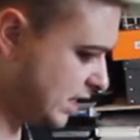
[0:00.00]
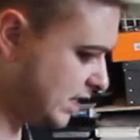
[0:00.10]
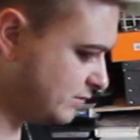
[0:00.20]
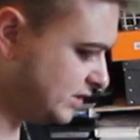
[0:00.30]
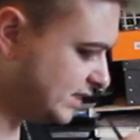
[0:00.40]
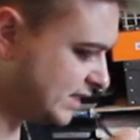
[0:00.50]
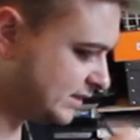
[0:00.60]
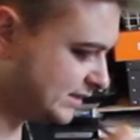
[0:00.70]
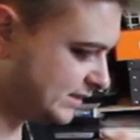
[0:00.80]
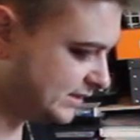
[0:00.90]
And I'm just like
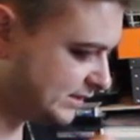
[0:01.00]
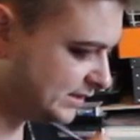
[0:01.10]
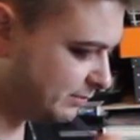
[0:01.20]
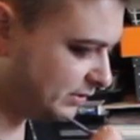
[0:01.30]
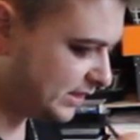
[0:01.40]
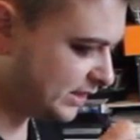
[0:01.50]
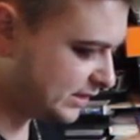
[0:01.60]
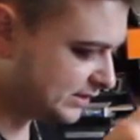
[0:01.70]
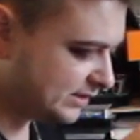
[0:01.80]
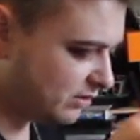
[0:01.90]
stippling
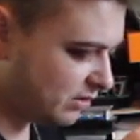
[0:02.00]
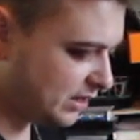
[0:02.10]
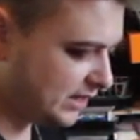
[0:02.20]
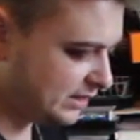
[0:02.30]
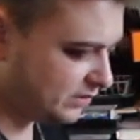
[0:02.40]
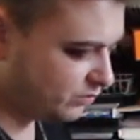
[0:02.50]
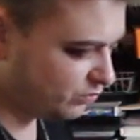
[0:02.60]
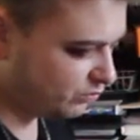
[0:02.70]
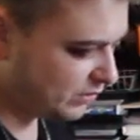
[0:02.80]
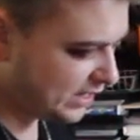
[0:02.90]
this on in
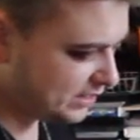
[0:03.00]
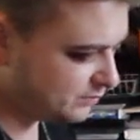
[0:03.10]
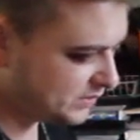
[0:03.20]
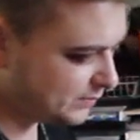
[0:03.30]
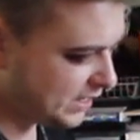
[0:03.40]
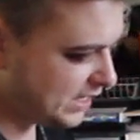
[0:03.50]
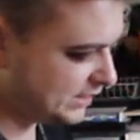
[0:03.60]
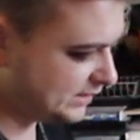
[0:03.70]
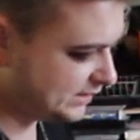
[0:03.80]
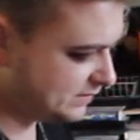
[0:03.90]
random
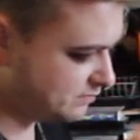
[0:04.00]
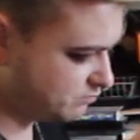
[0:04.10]
spots.